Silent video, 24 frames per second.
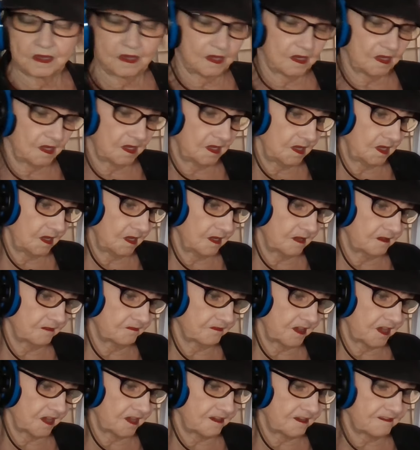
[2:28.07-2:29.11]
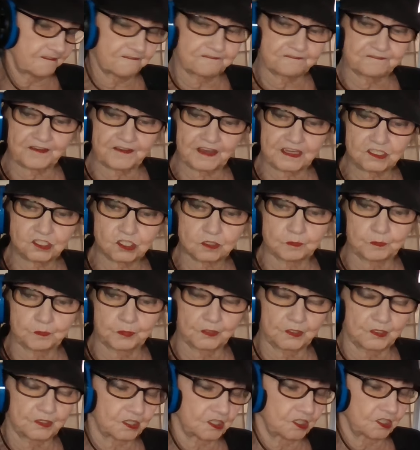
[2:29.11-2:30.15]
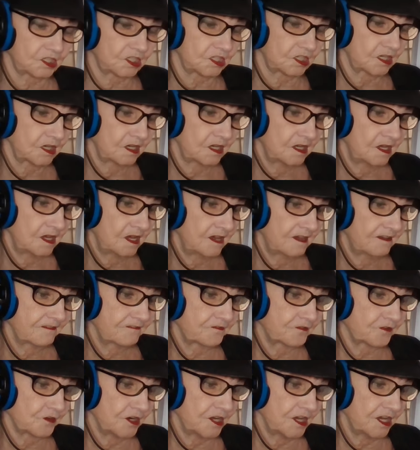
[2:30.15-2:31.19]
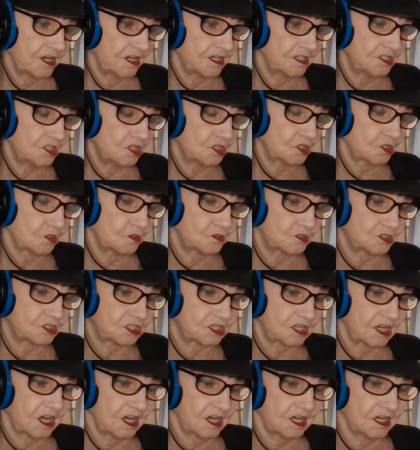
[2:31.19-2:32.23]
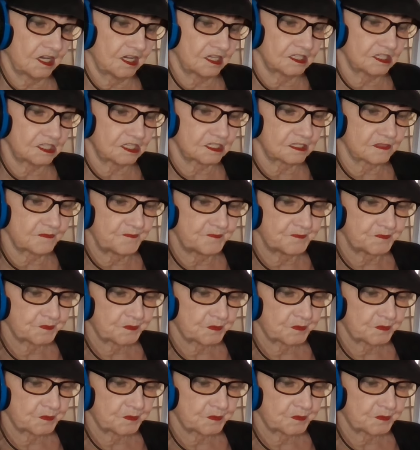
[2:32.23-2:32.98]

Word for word: I have a Facebook friend who says,